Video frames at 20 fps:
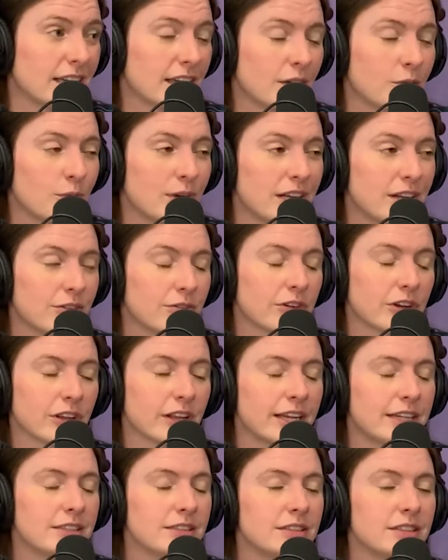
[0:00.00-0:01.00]
And we didn't
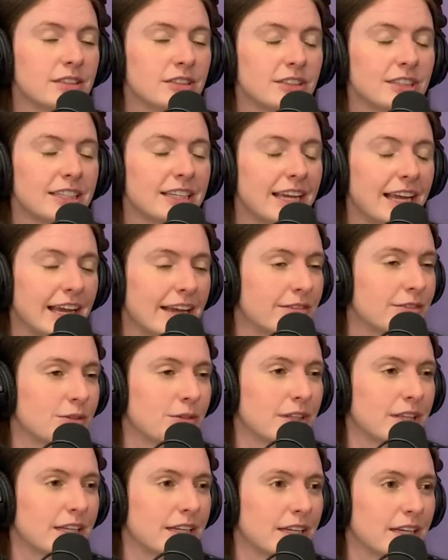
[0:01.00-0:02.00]
realize literally
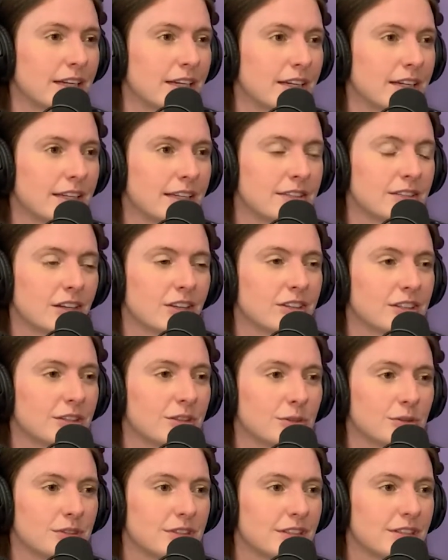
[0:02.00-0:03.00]
everyone there is all
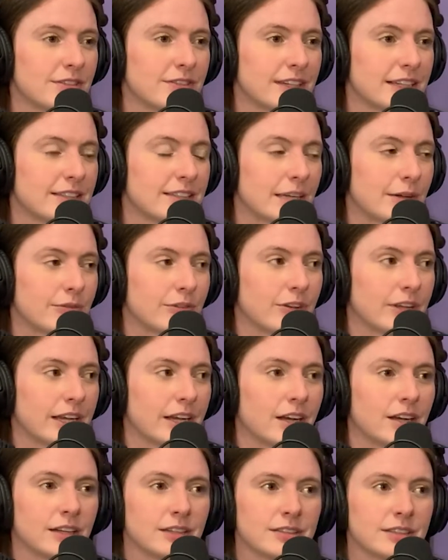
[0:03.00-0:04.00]
inclusive except for like
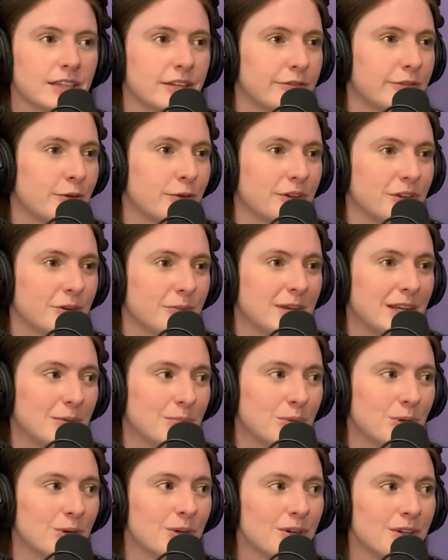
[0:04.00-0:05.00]
us and a few other
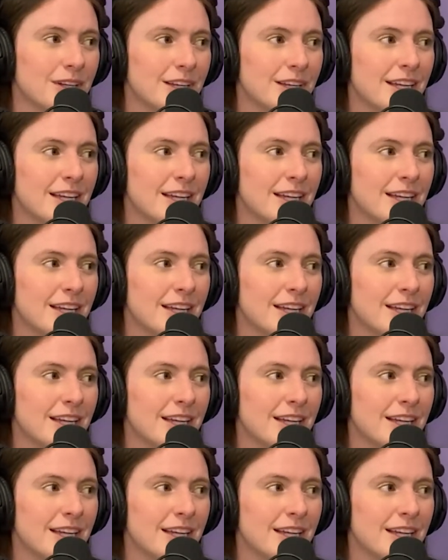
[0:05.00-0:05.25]
people.